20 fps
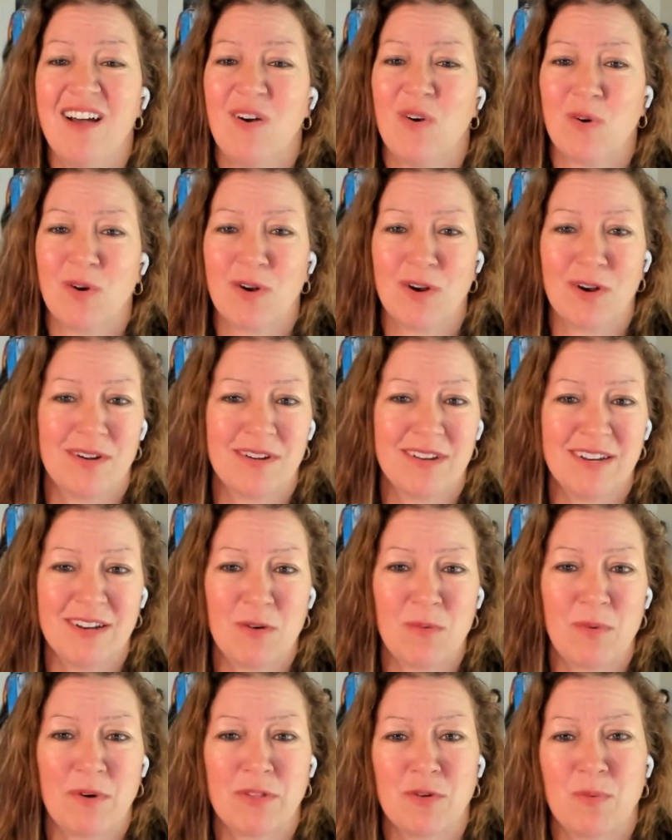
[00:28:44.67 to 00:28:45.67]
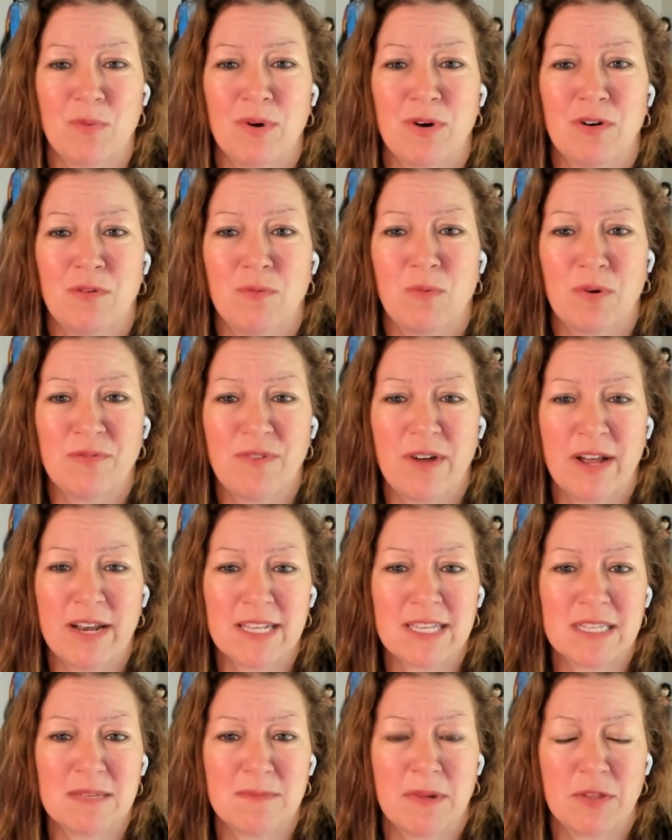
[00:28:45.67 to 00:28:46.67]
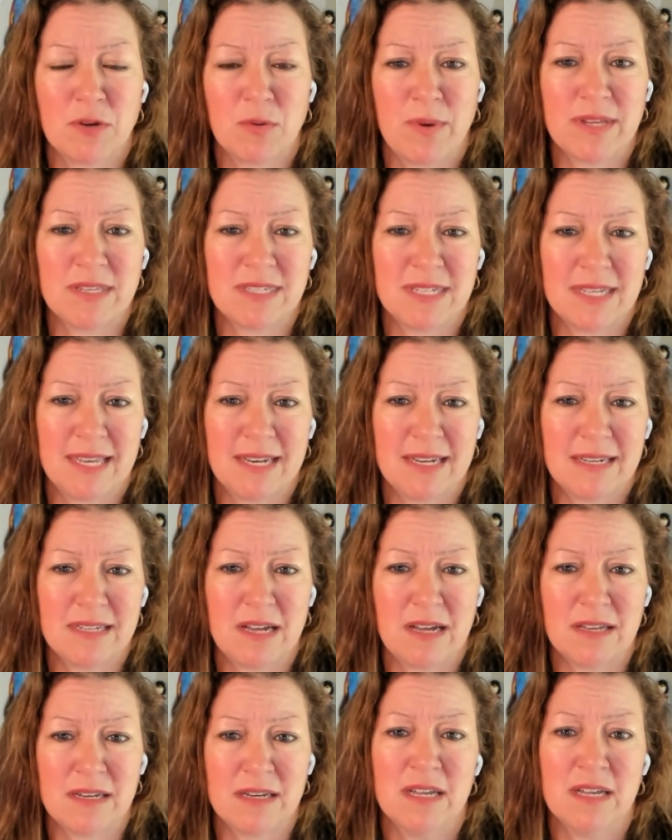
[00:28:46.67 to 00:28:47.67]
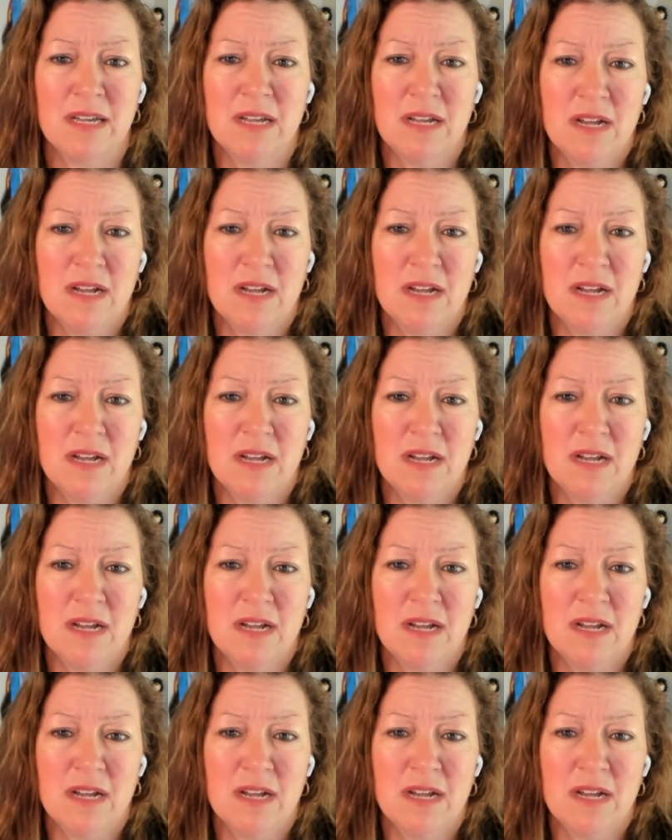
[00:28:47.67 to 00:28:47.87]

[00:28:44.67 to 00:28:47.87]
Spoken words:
or whether we're finding some other ways to get it done.